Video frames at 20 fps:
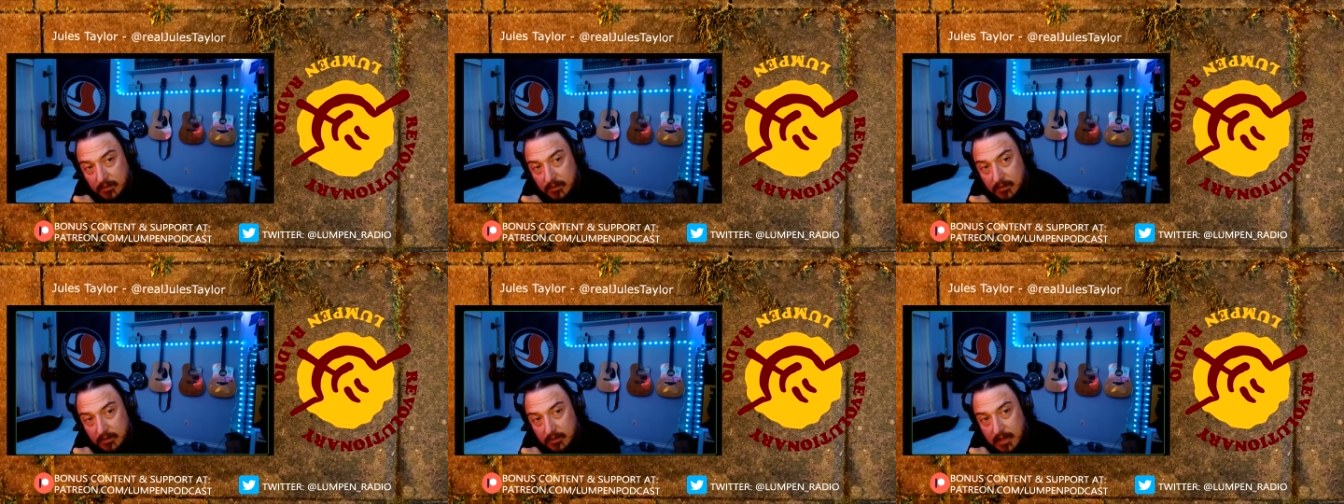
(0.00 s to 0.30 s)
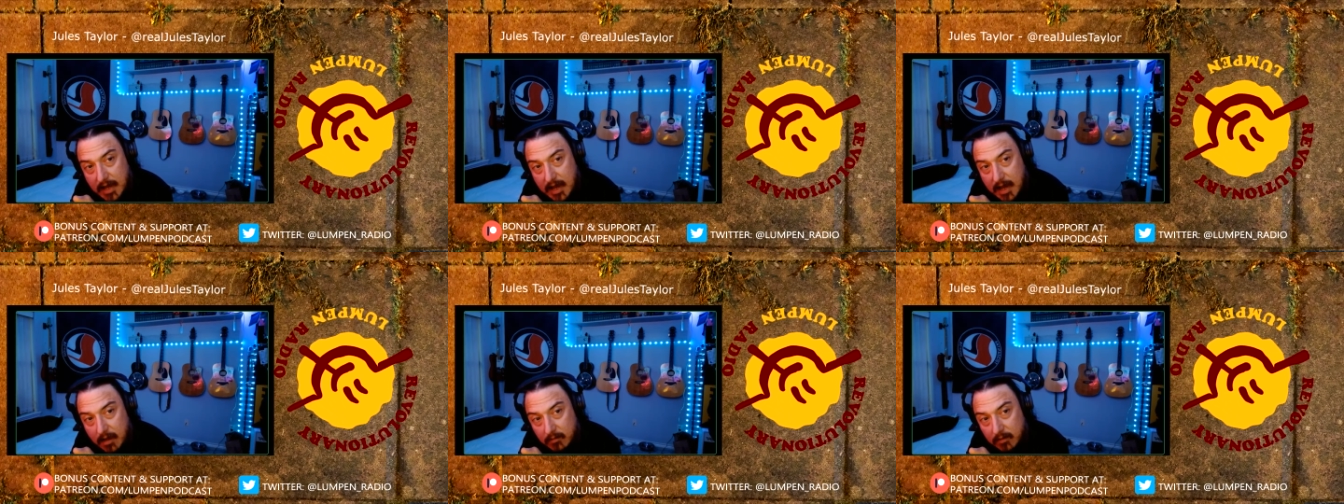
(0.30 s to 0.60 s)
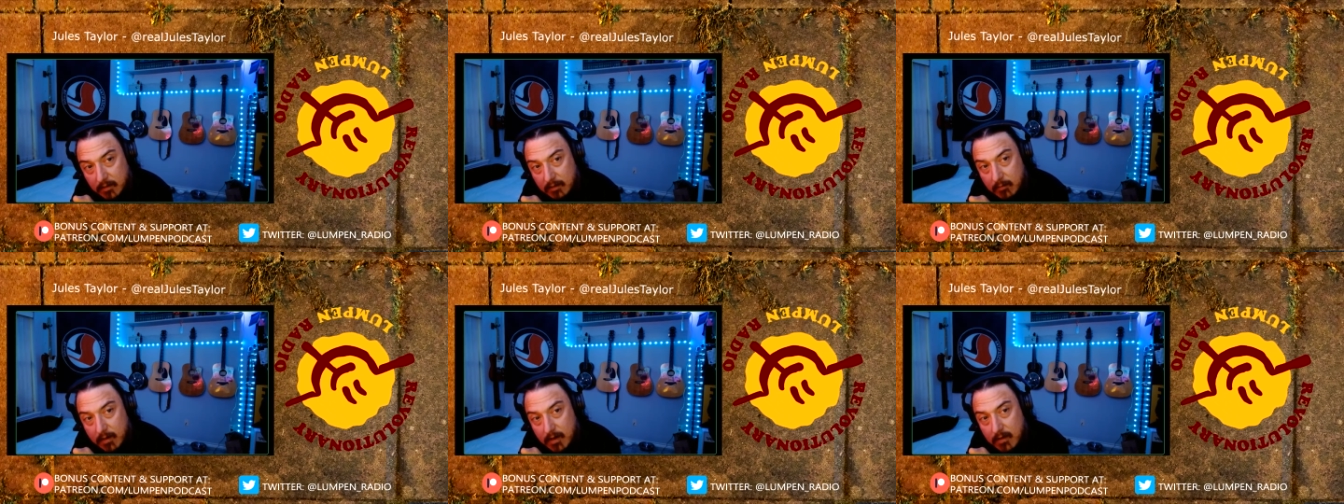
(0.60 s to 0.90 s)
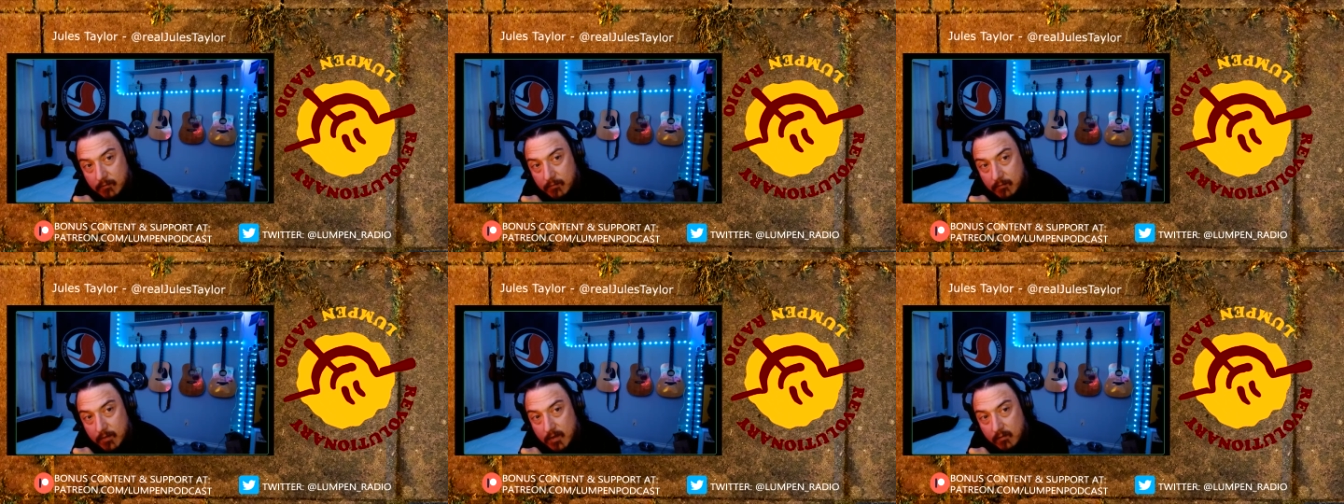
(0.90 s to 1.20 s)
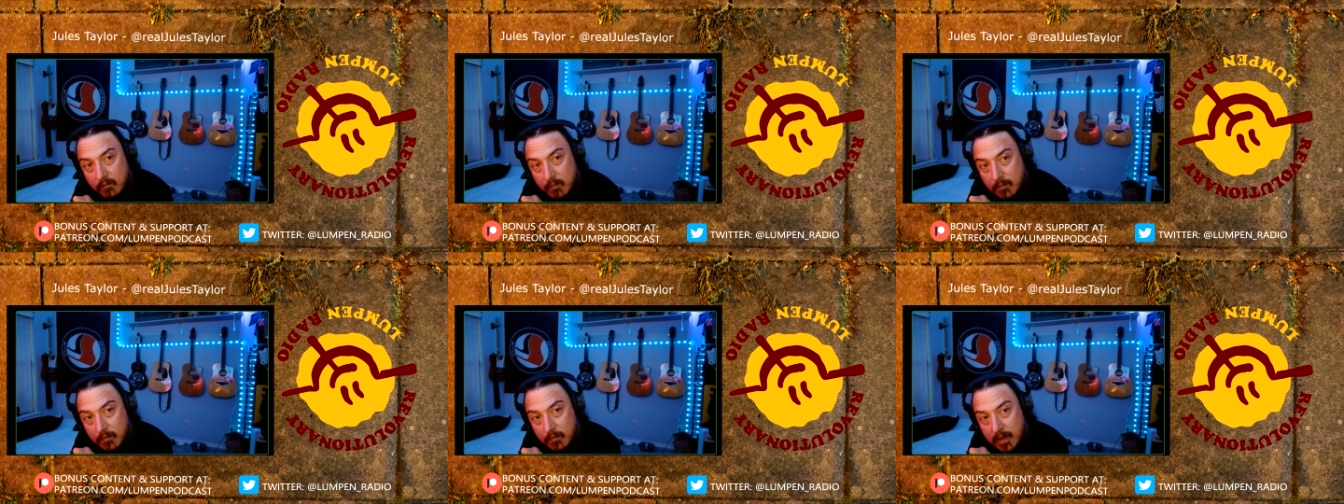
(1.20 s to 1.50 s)
yeah, like right in
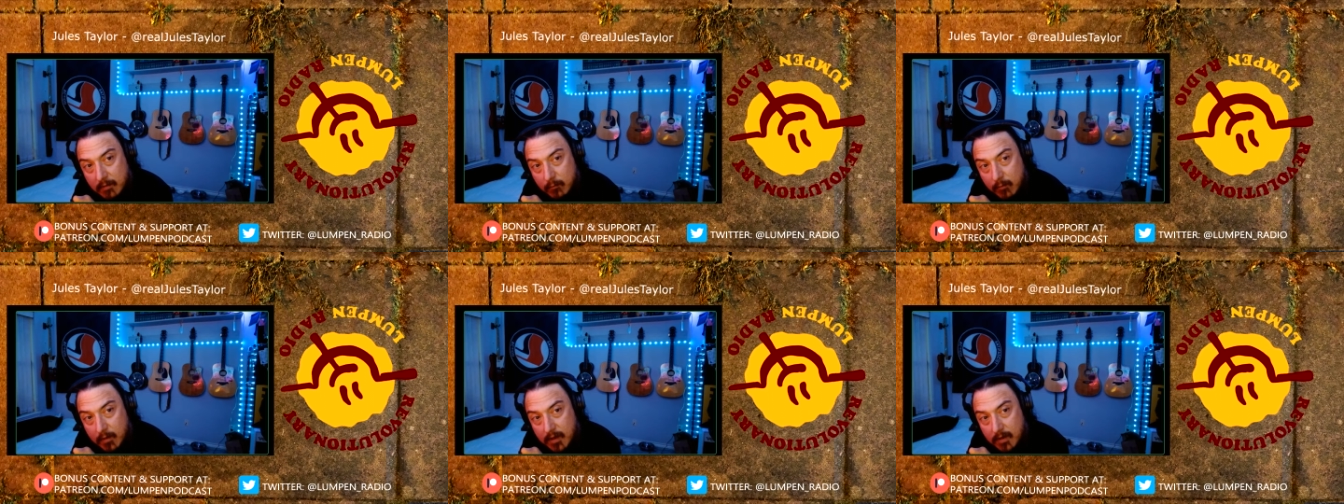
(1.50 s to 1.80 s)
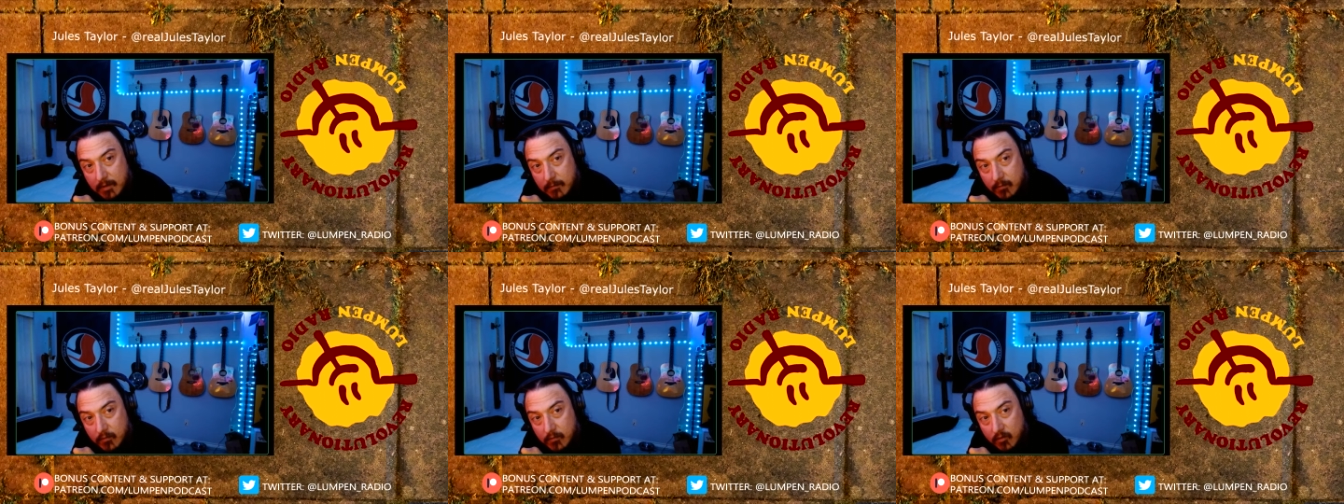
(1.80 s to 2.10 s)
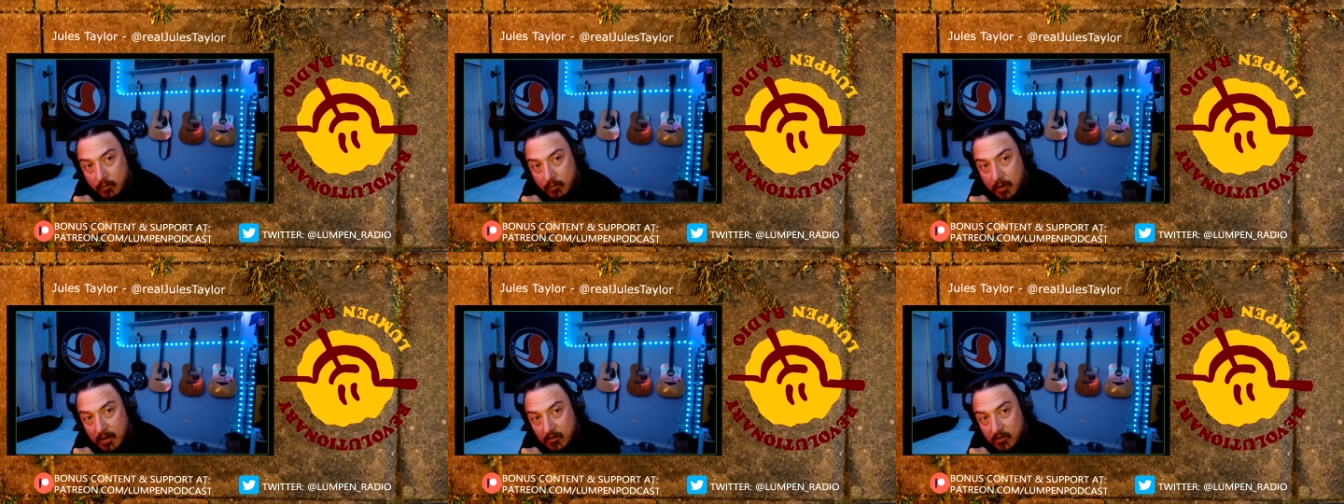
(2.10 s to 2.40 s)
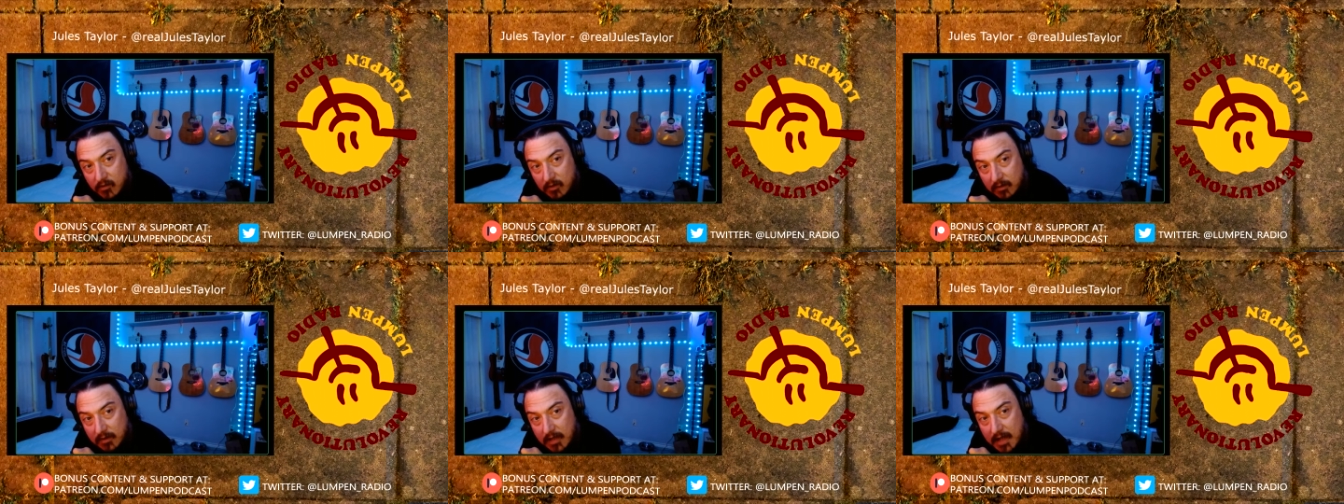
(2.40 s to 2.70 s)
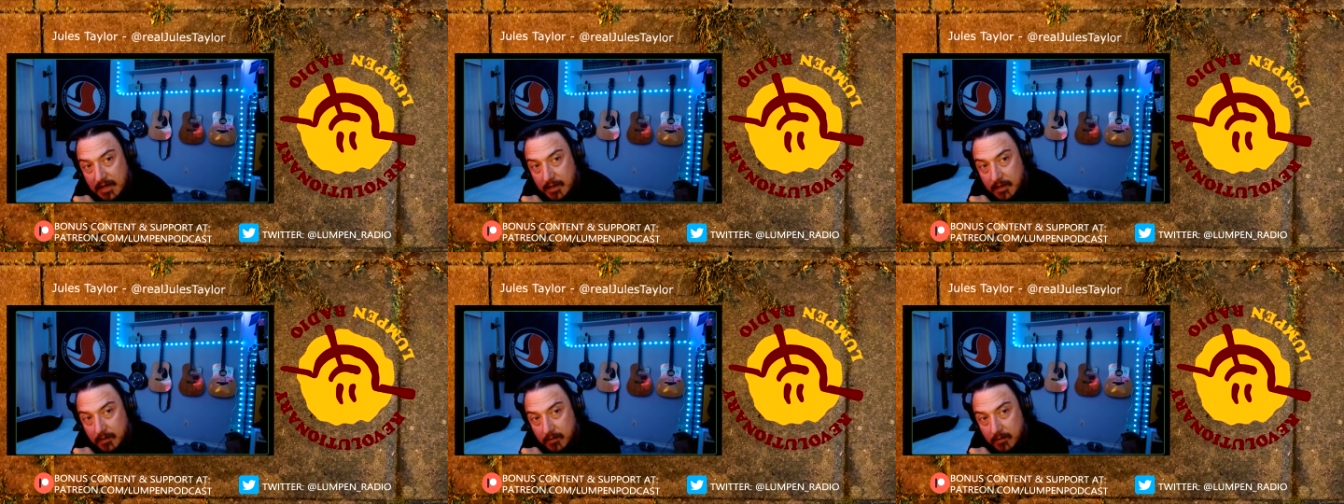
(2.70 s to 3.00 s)
front of that red spot is a
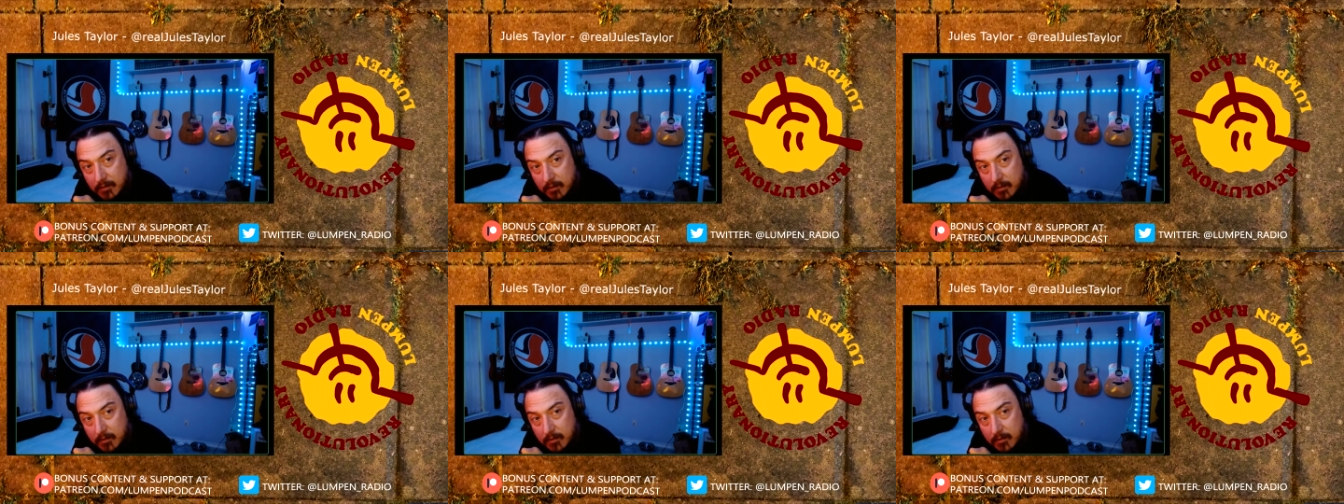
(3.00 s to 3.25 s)
Lenin